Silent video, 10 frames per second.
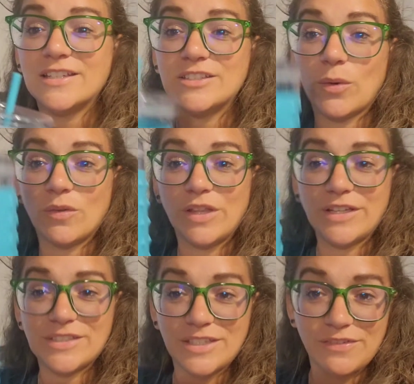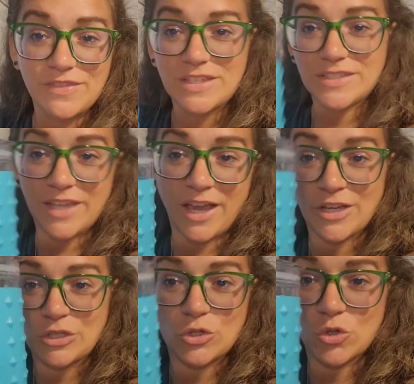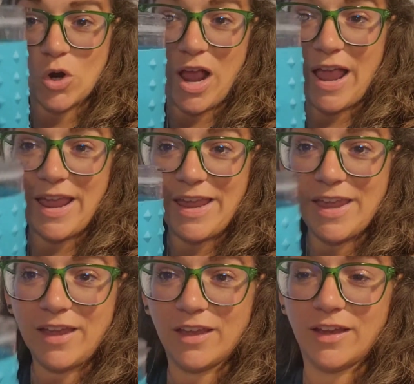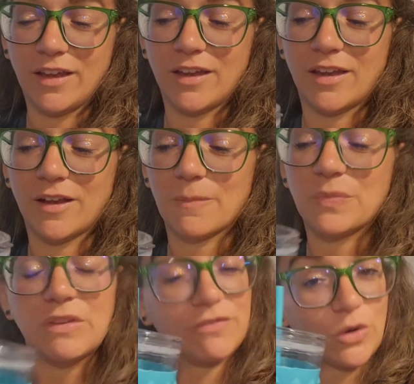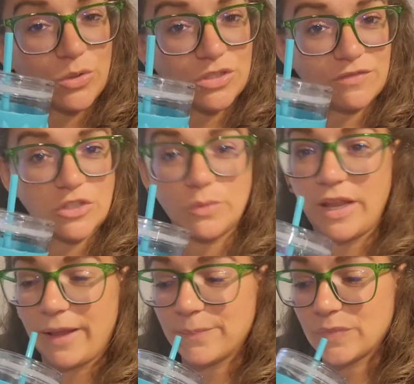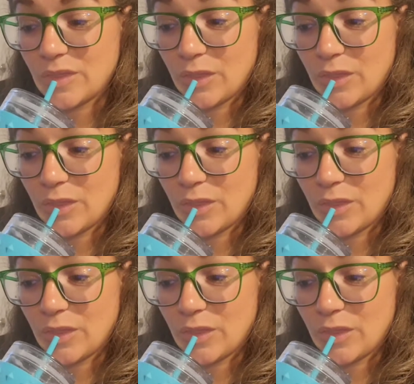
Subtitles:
So let's give this guy a try. First of 2 a day.